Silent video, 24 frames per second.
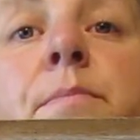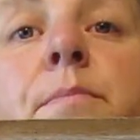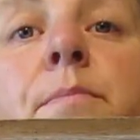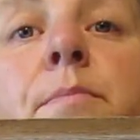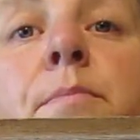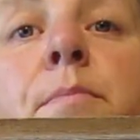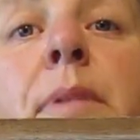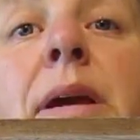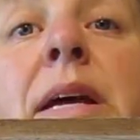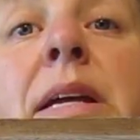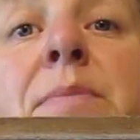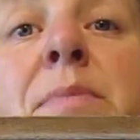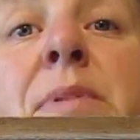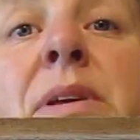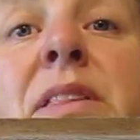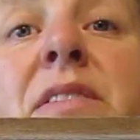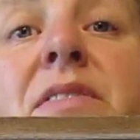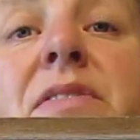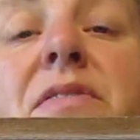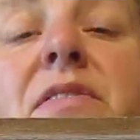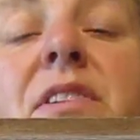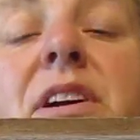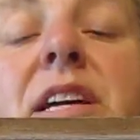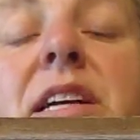made me
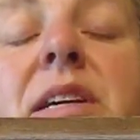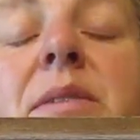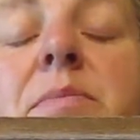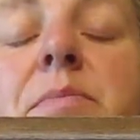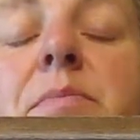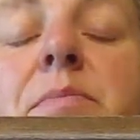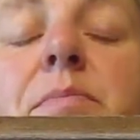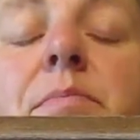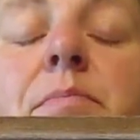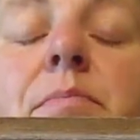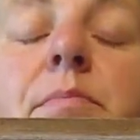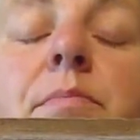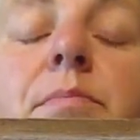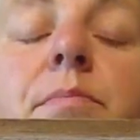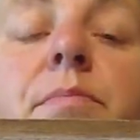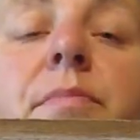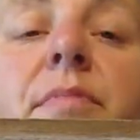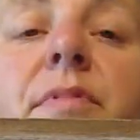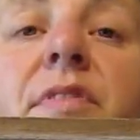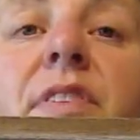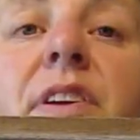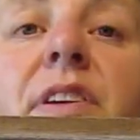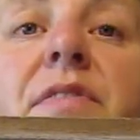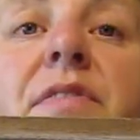the frame,
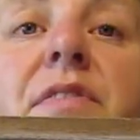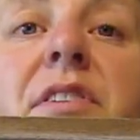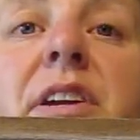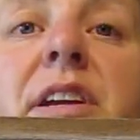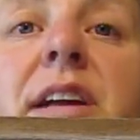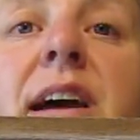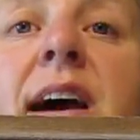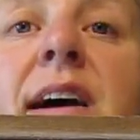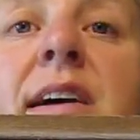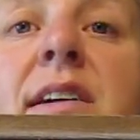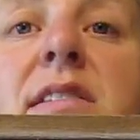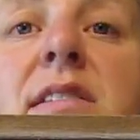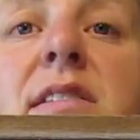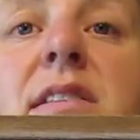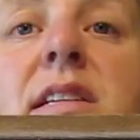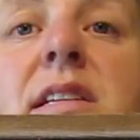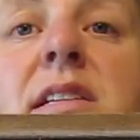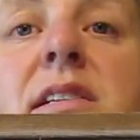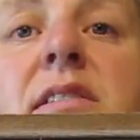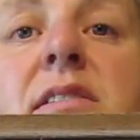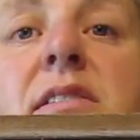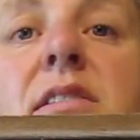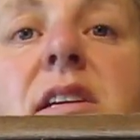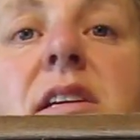feel free to ask
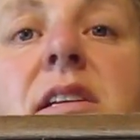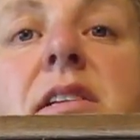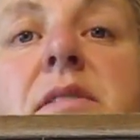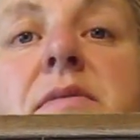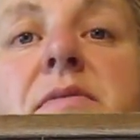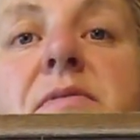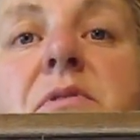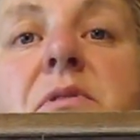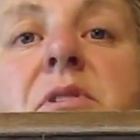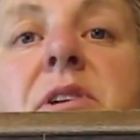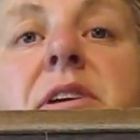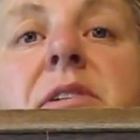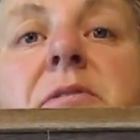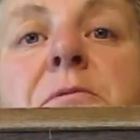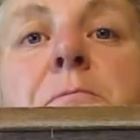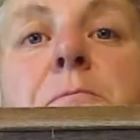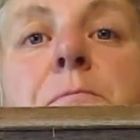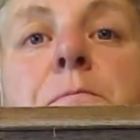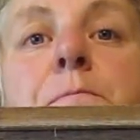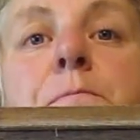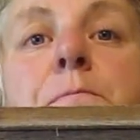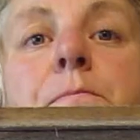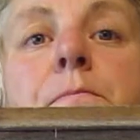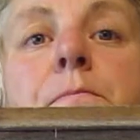and I'll look it up for you.